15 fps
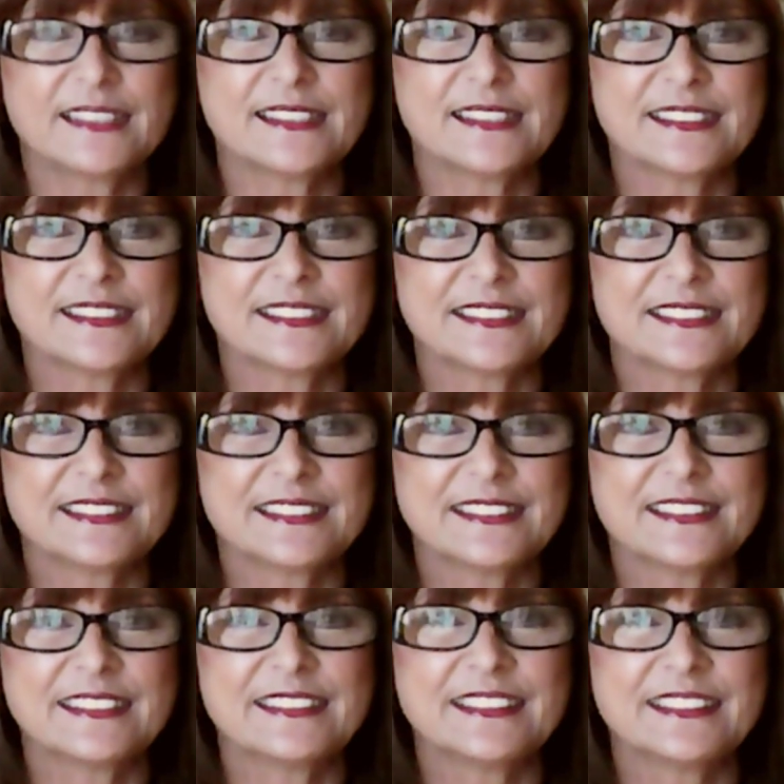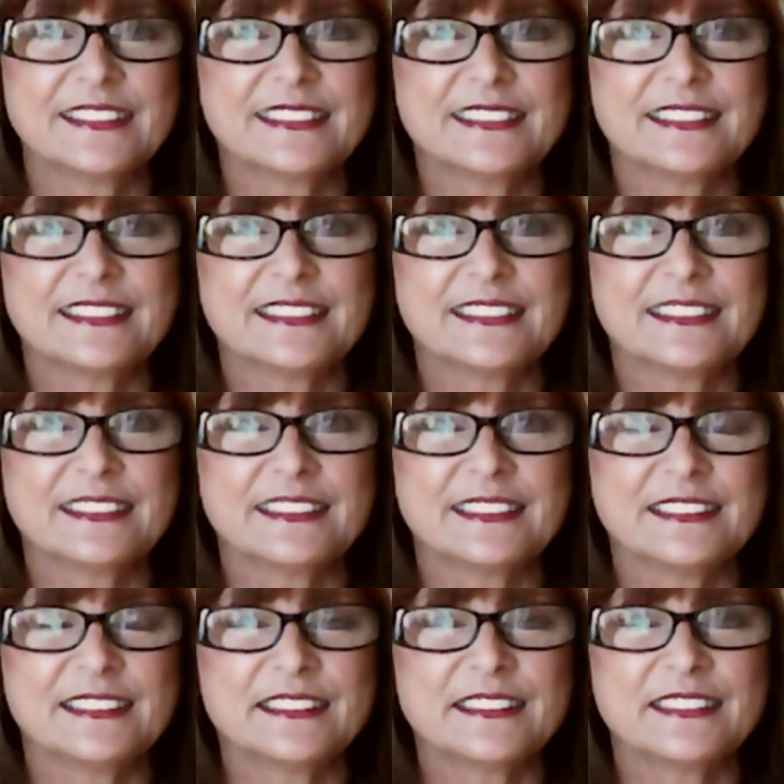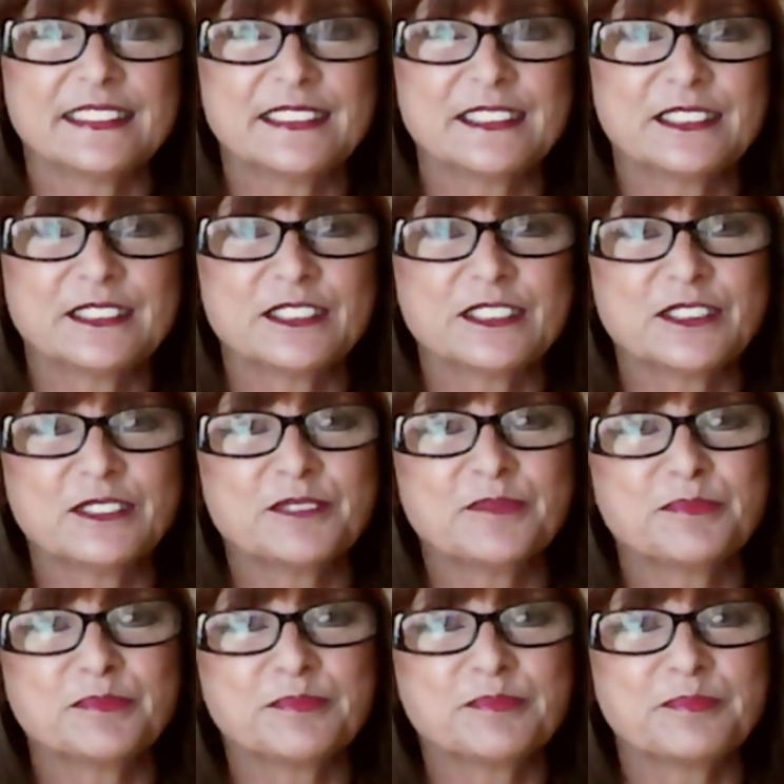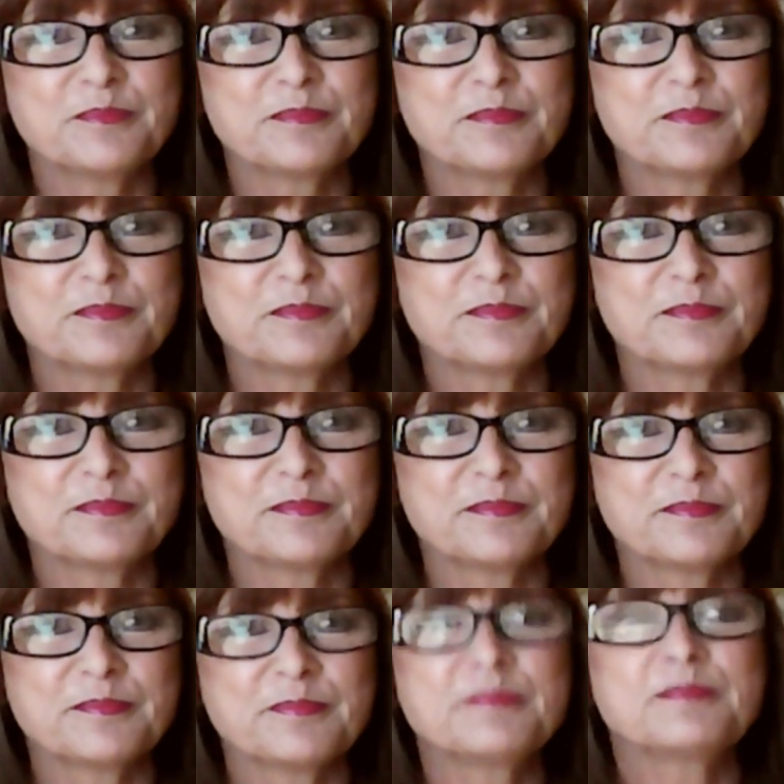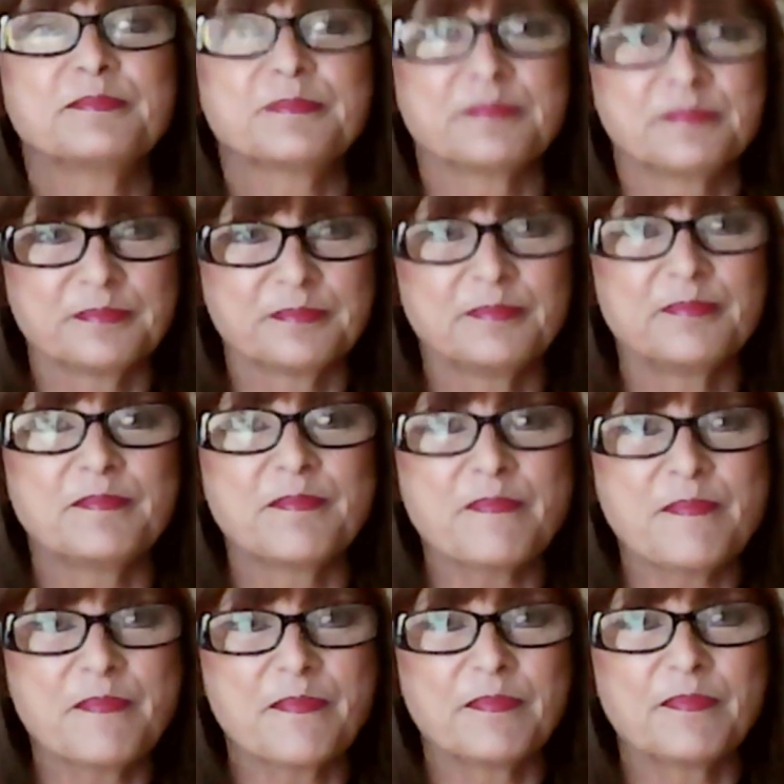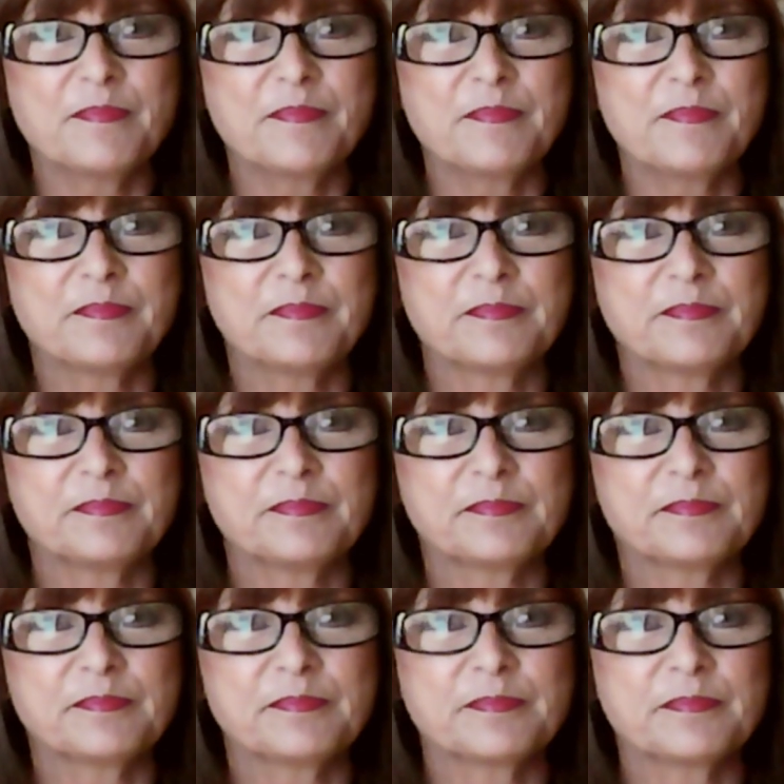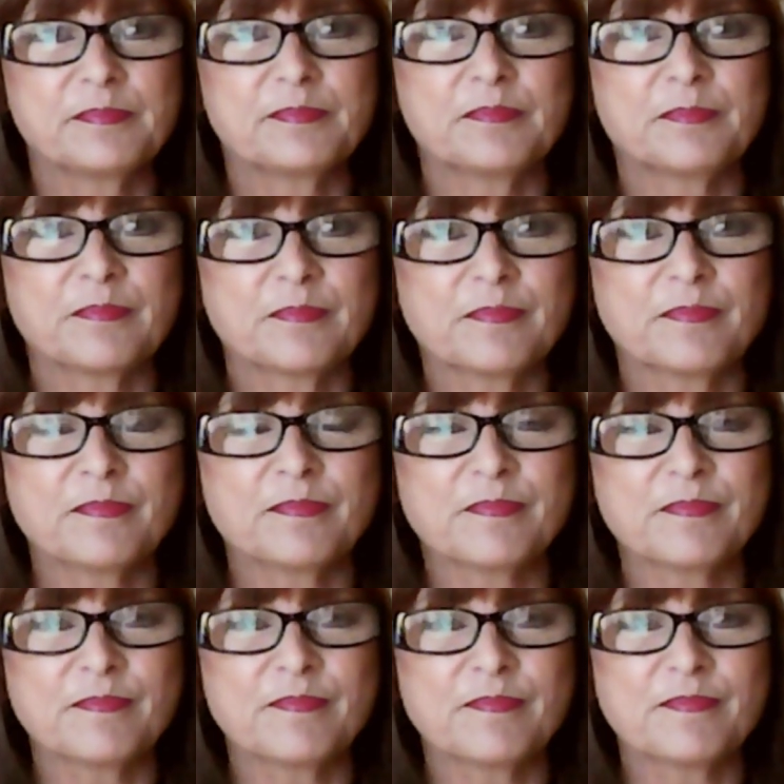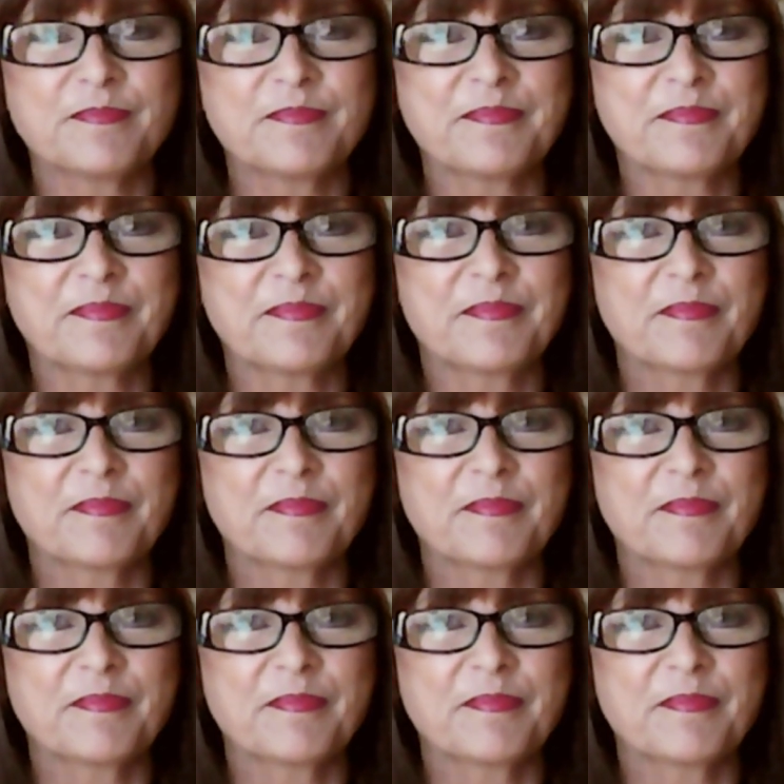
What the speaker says: No words are spoken by the person on screen.